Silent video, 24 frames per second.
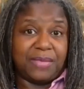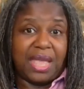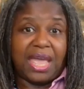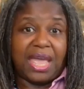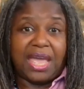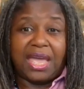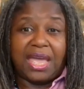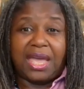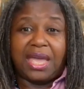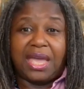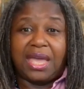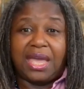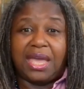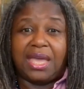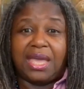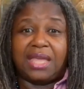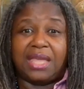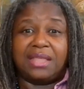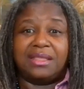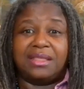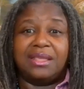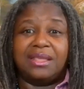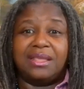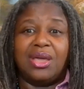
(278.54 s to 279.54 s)

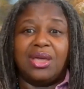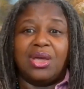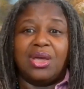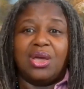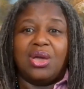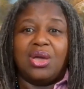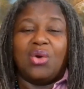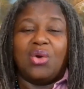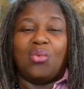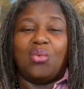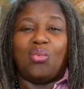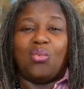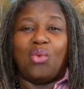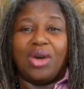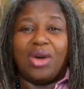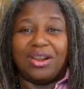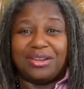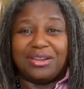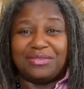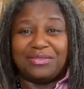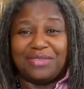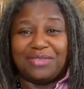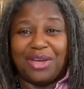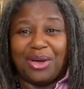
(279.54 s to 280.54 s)
And one
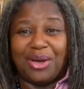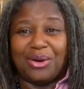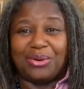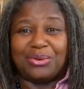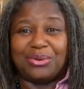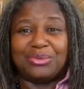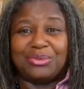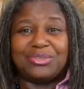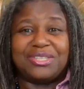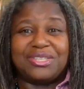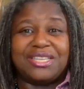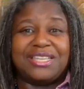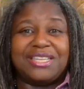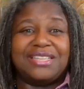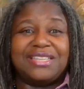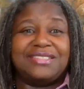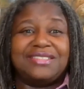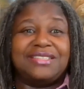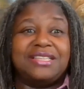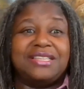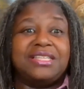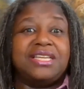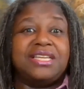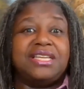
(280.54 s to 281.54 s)
of those
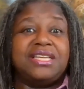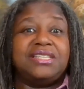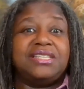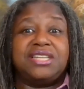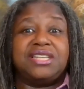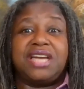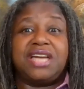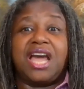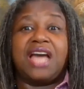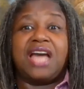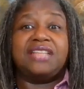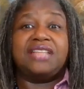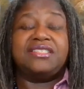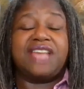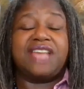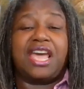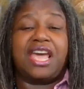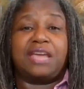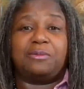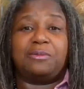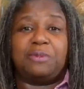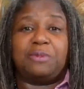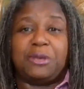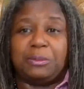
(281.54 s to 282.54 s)
is the need to
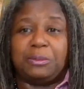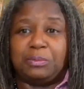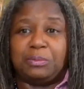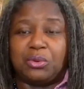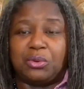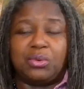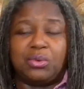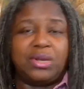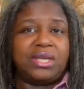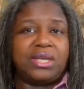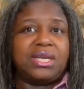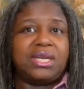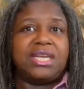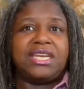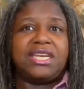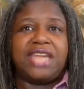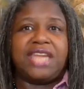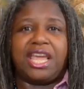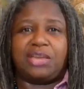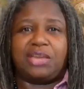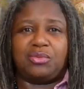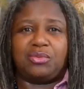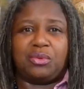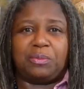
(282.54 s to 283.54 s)
contact people and
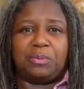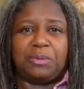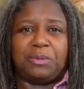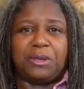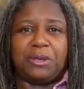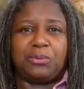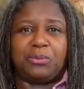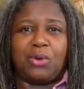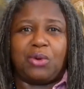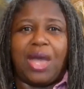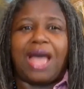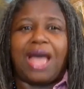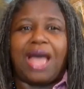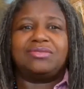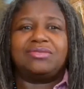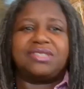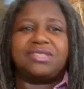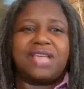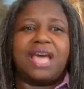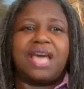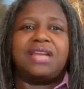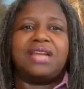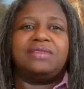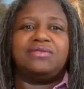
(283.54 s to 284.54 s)
connect with people
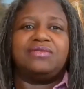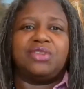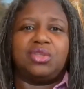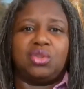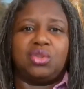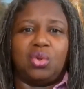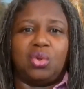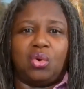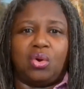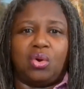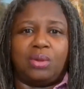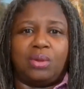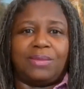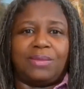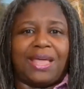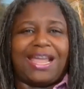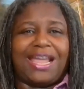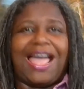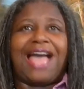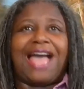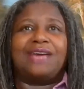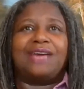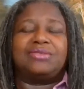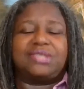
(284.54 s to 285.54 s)
outside of the norm,
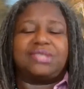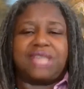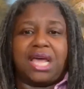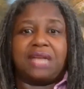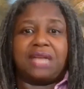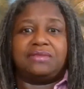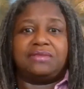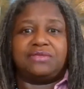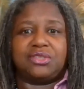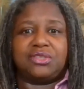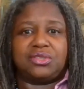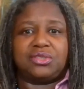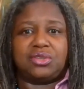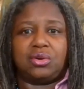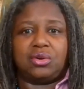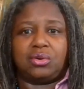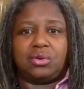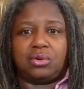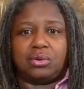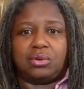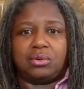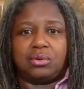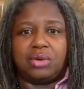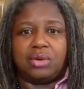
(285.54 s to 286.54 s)
like outside of the
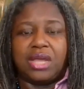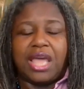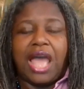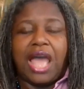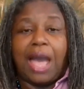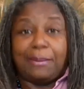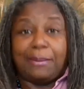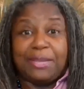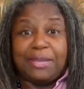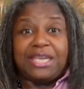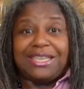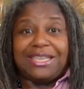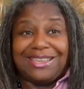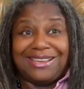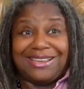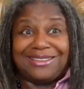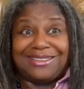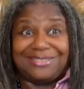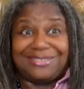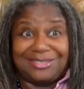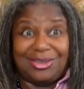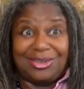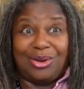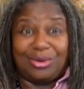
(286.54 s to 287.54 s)
circle. I mean,
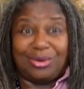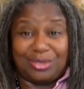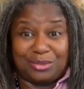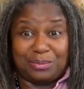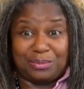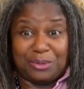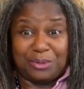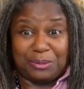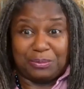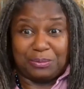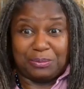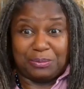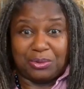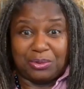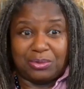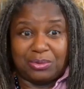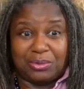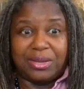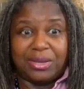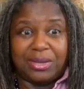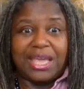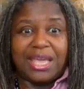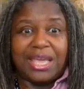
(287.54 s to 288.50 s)
yes, talk to people.